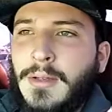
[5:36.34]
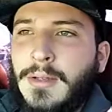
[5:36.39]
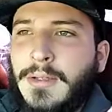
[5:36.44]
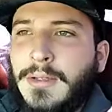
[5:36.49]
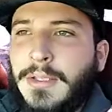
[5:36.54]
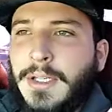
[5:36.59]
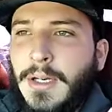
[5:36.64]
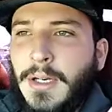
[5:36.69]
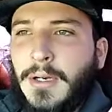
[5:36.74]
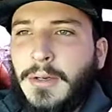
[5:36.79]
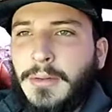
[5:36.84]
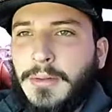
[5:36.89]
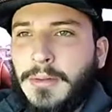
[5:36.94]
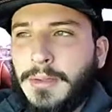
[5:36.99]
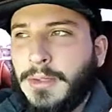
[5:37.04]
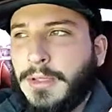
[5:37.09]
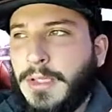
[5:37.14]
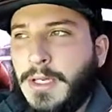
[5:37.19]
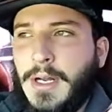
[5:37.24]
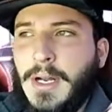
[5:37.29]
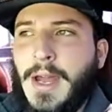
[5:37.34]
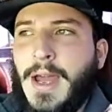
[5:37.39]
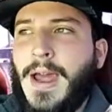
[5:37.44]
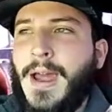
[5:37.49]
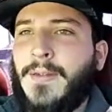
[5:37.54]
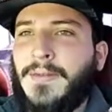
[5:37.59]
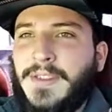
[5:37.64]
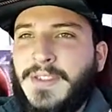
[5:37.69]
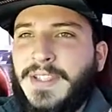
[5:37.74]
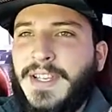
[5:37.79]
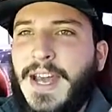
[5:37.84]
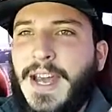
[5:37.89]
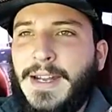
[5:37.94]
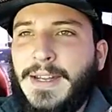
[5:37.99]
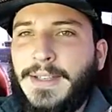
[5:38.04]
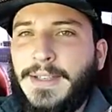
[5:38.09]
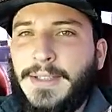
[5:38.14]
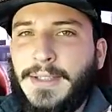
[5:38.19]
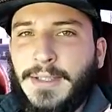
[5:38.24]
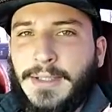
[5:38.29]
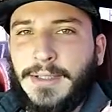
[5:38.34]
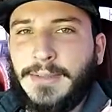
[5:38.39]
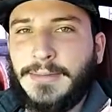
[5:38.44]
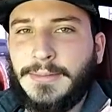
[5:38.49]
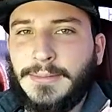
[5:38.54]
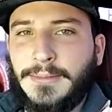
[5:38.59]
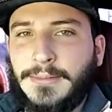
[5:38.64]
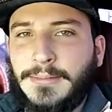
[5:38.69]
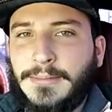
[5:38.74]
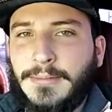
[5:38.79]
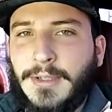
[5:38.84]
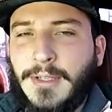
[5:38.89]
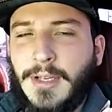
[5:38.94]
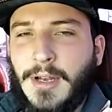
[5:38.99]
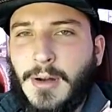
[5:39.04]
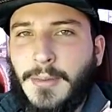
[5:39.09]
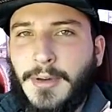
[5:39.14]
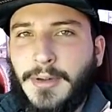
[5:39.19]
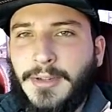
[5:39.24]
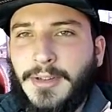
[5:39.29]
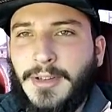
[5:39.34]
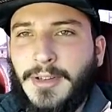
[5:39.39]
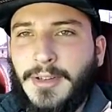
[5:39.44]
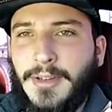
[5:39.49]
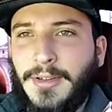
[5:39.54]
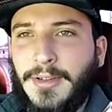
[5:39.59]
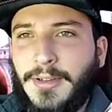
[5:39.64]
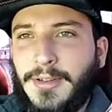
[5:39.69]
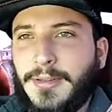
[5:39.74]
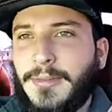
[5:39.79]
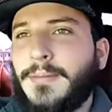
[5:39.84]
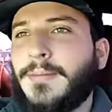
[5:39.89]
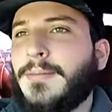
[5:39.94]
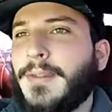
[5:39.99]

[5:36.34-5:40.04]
So I have decided Starbucks it is.